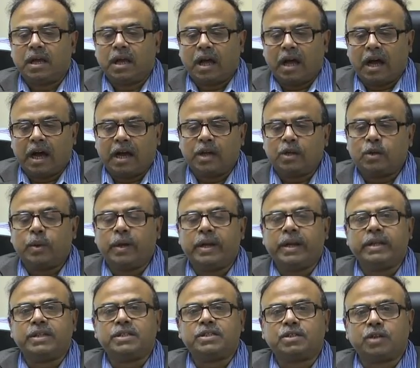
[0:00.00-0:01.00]
hardware
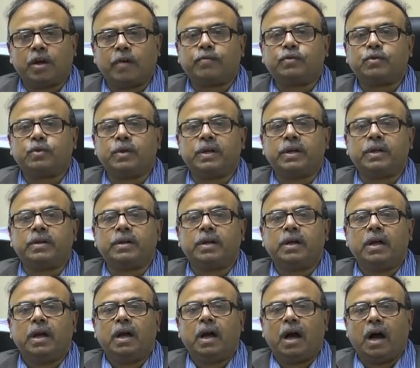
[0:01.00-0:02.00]
and software
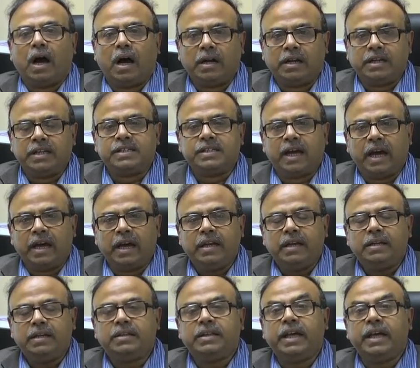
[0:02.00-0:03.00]
are
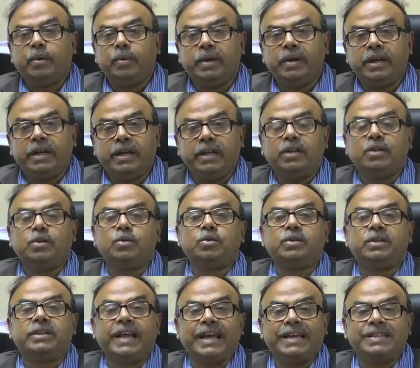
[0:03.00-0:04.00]
designed, then we need to
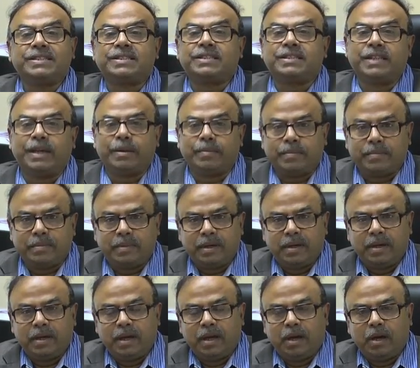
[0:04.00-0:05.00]
test them.
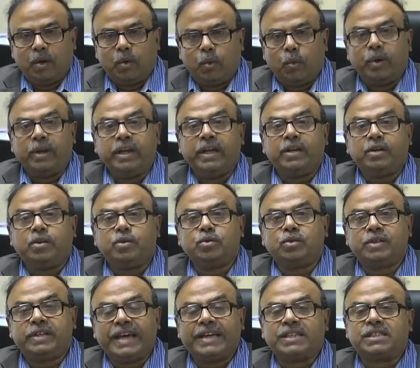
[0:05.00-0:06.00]
We need to
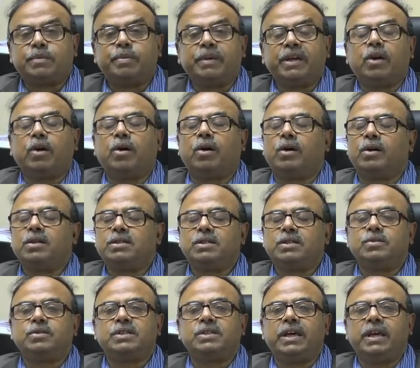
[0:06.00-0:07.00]
test, because
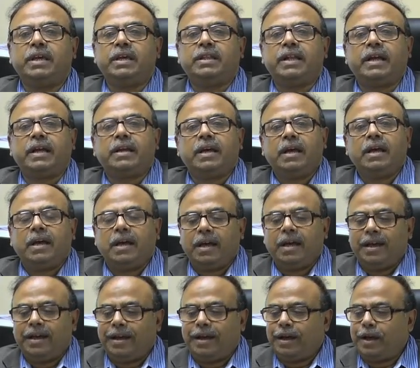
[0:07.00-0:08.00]
you see that
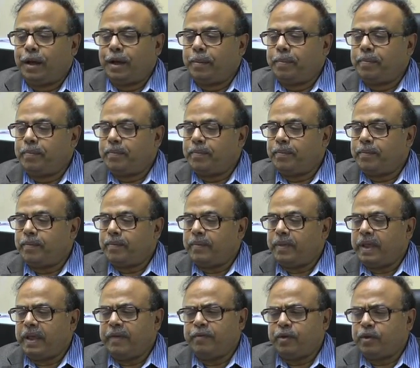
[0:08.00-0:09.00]

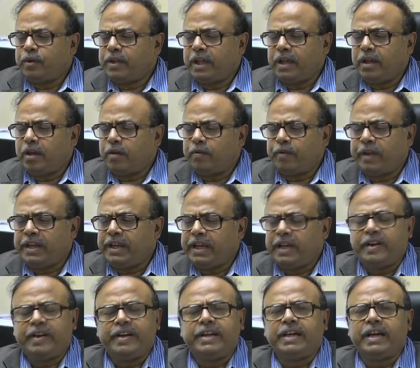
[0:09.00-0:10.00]
if you think of any
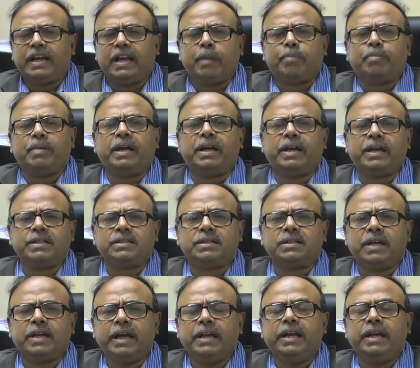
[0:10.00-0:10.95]
critical application